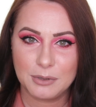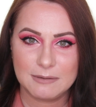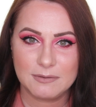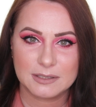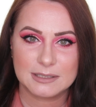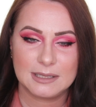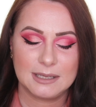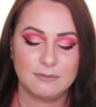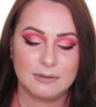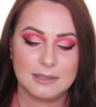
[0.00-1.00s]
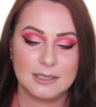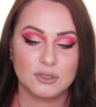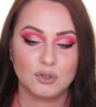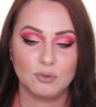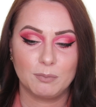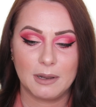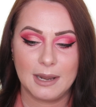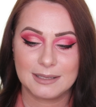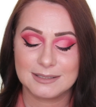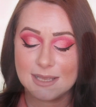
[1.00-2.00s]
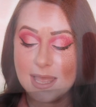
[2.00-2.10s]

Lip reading: previously with these two palettes.